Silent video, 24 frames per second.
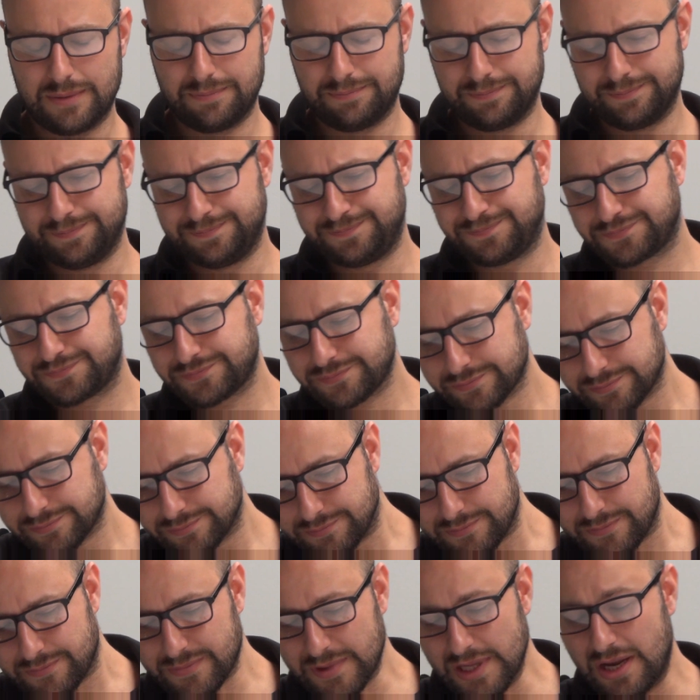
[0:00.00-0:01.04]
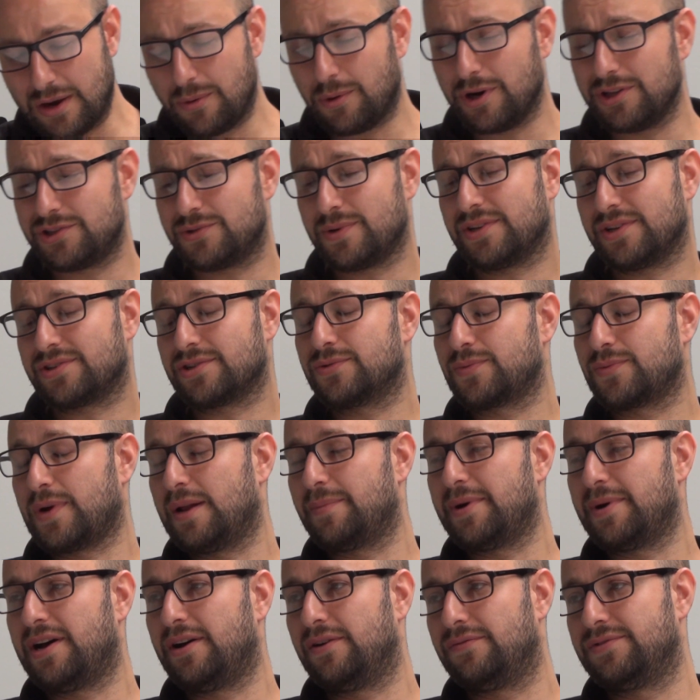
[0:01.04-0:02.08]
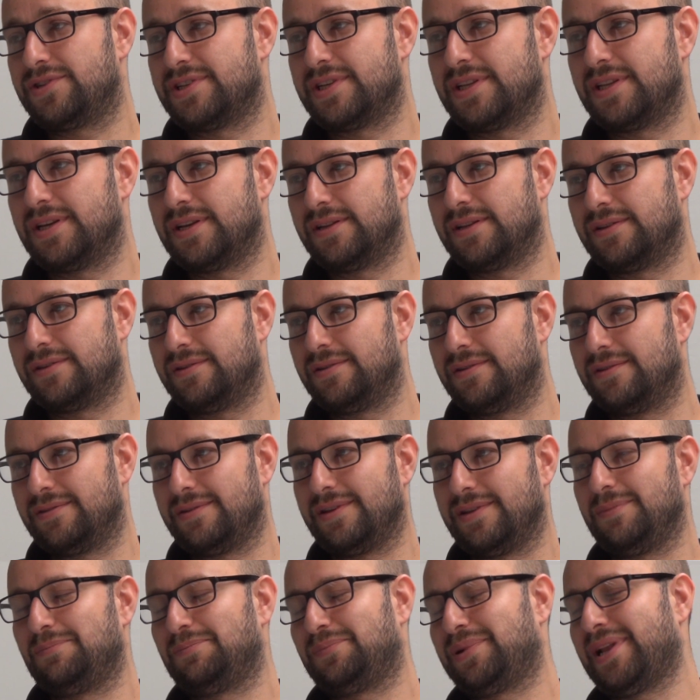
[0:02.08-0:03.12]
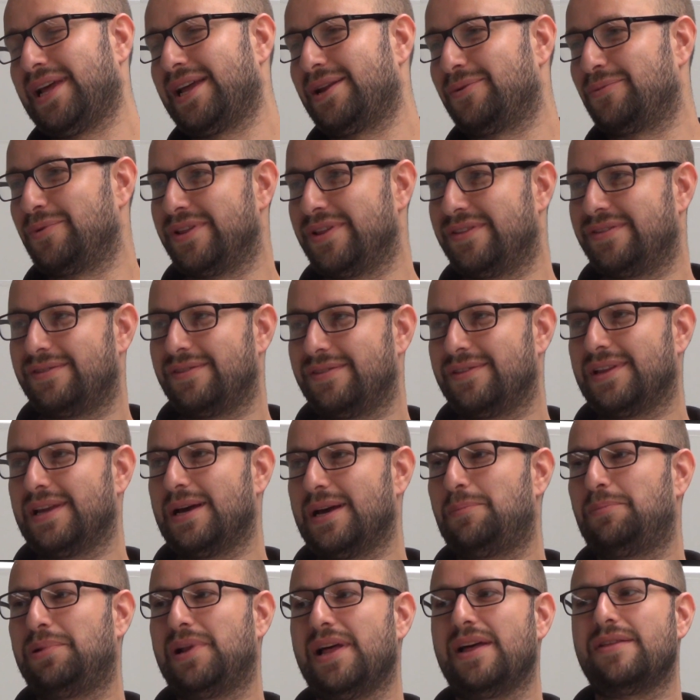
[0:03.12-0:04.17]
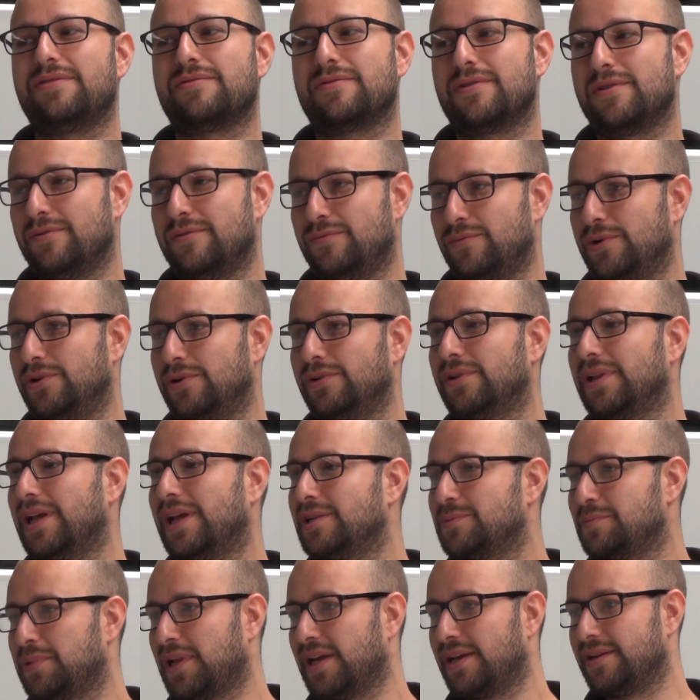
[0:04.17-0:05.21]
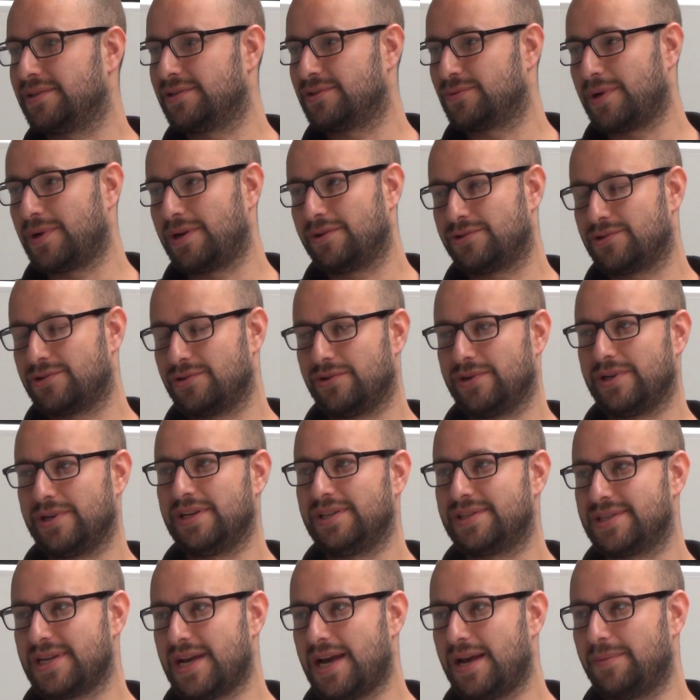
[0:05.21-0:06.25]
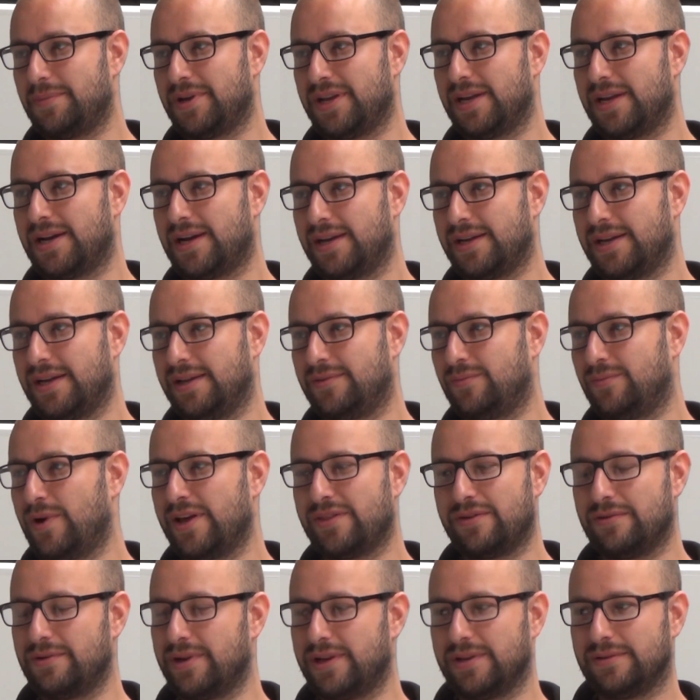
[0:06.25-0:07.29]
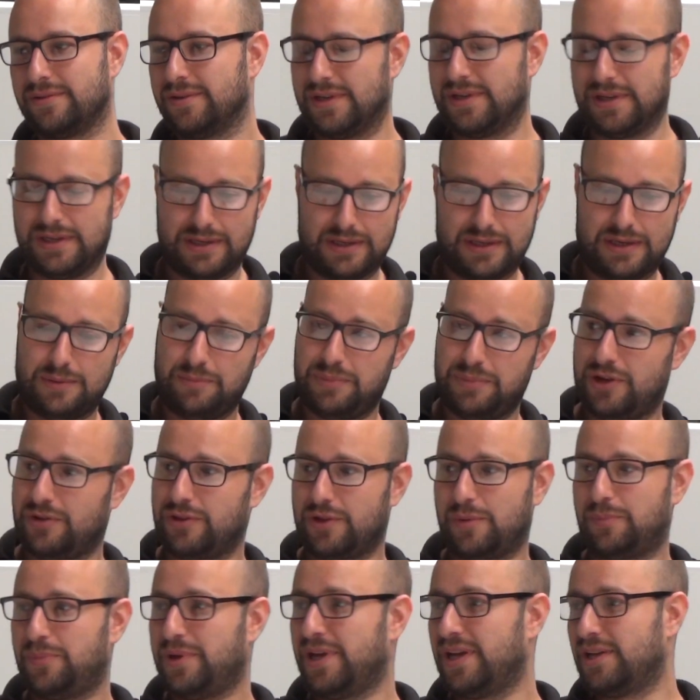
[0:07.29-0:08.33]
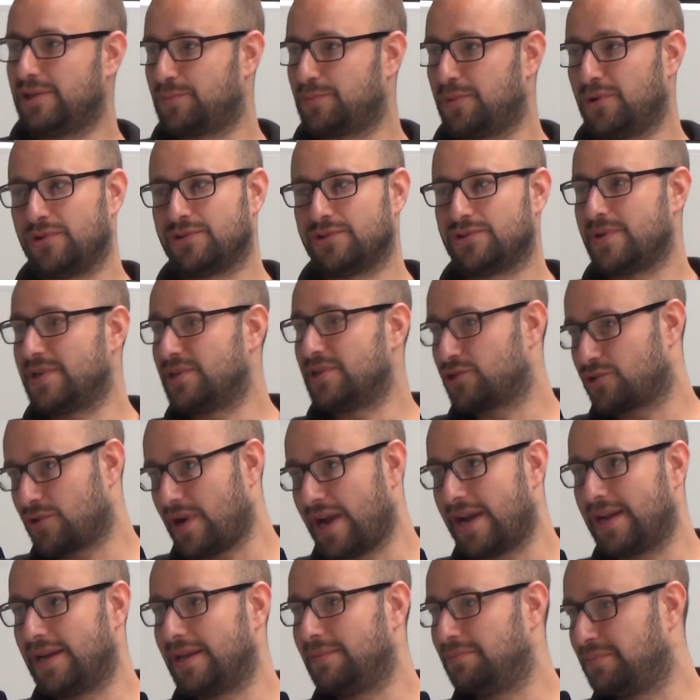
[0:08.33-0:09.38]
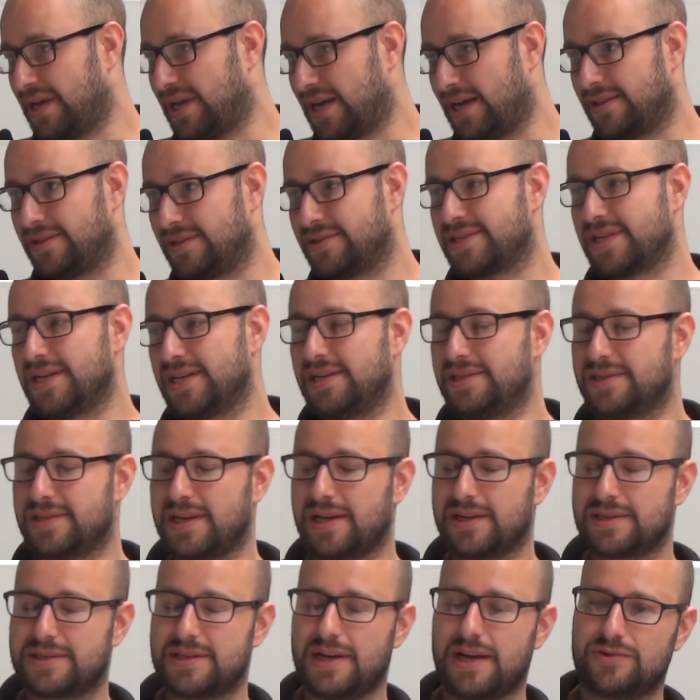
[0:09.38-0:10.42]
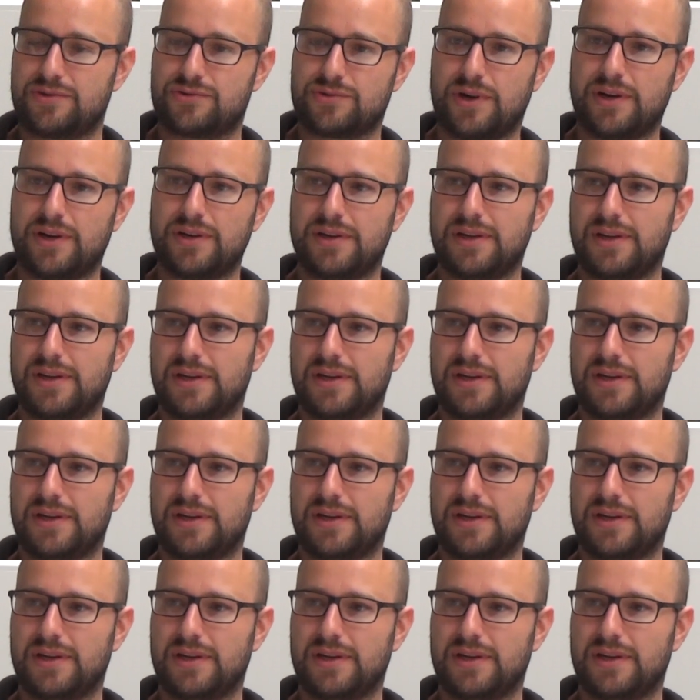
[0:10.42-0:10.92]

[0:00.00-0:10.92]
I wanted to ask as well about, obviously, that you played with a plethora of world-class players as well during your time at United, whether it be on the pitch but also in training, behind the scenes, etc.